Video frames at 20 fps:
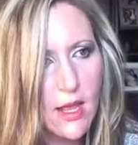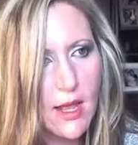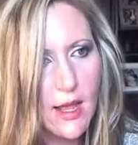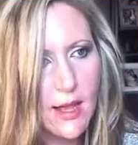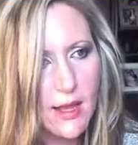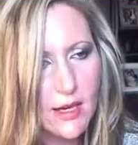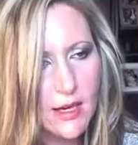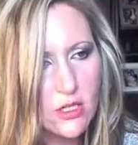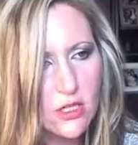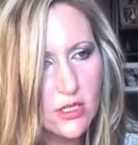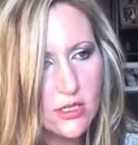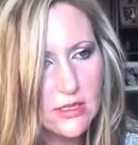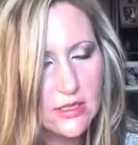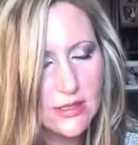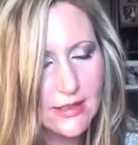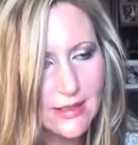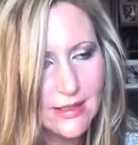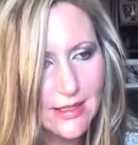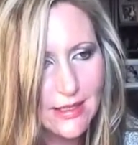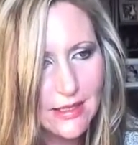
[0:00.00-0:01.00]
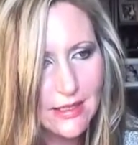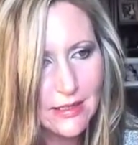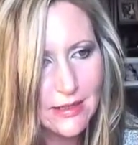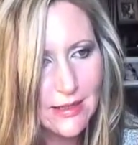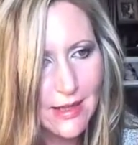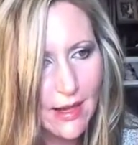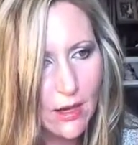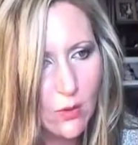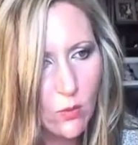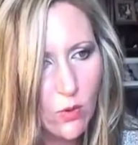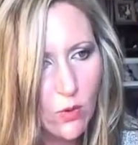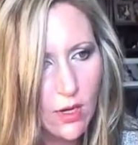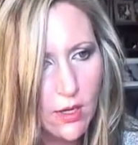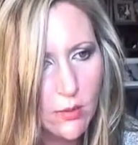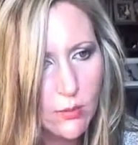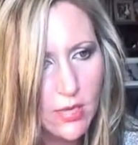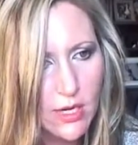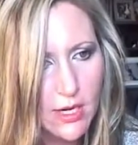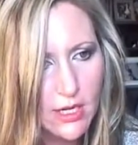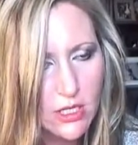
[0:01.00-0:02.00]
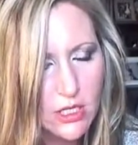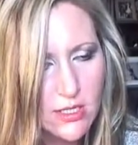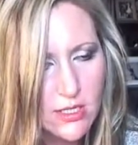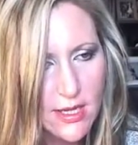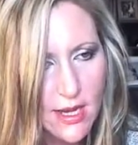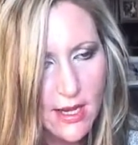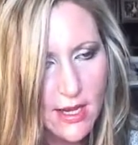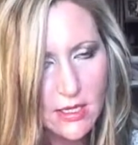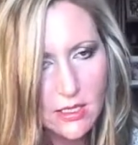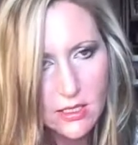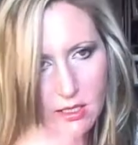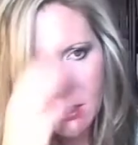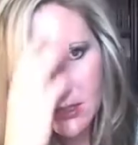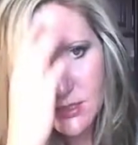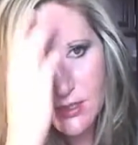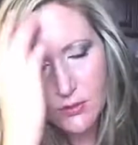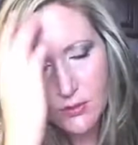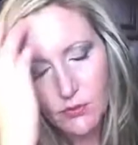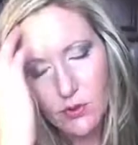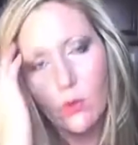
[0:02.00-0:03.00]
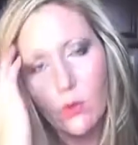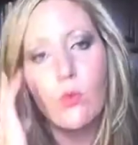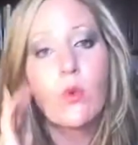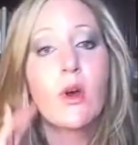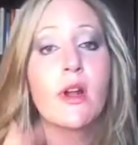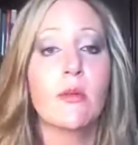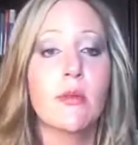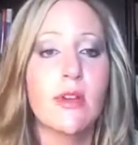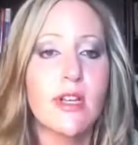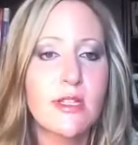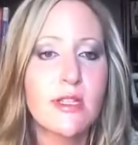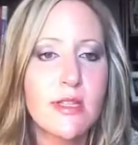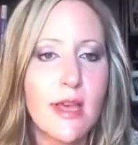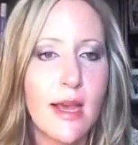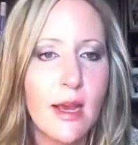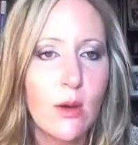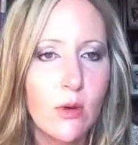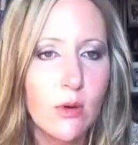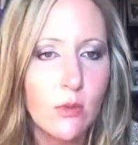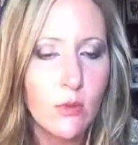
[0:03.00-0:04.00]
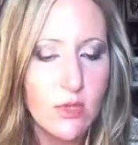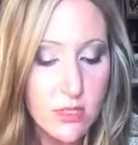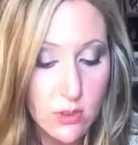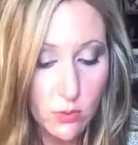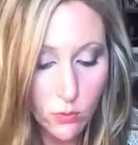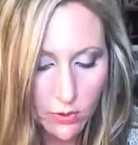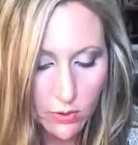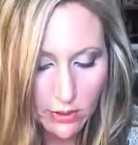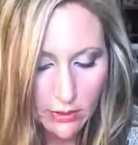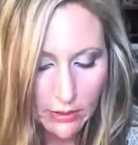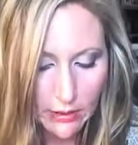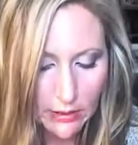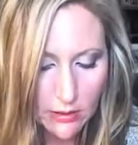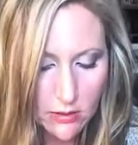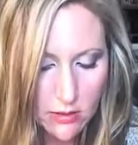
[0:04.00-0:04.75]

I actually deleted that one, but I just added a different one because that one wasn't working.